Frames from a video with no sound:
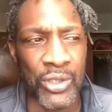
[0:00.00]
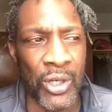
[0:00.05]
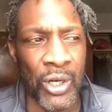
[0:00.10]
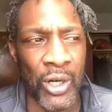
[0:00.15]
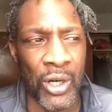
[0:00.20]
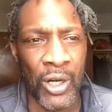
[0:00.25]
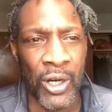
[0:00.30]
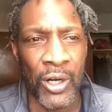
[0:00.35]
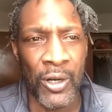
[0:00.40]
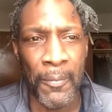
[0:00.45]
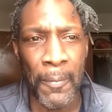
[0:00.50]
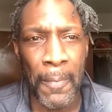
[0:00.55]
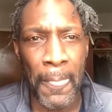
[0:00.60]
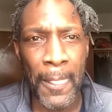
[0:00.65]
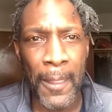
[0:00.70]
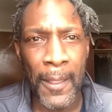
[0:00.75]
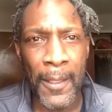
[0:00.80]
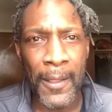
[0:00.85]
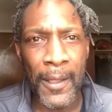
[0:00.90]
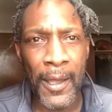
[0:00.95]
Uh, I'm
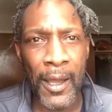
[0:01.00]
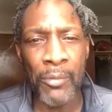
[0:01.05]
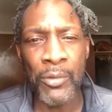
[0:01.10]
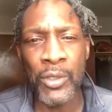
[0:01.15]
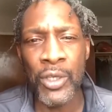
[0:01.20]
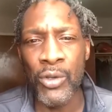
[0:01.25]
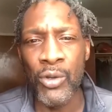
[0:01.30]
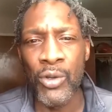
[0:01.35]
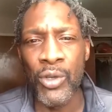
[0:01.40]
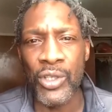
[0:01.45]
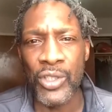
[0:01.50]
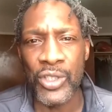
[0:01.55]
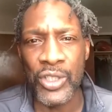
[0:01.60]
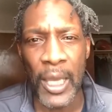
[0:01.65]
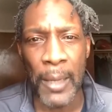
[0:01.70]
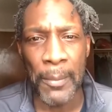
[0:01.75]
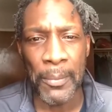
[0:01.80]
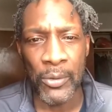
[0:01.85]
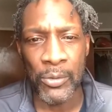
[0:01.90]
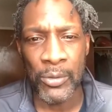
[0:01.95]
gonna give you an example.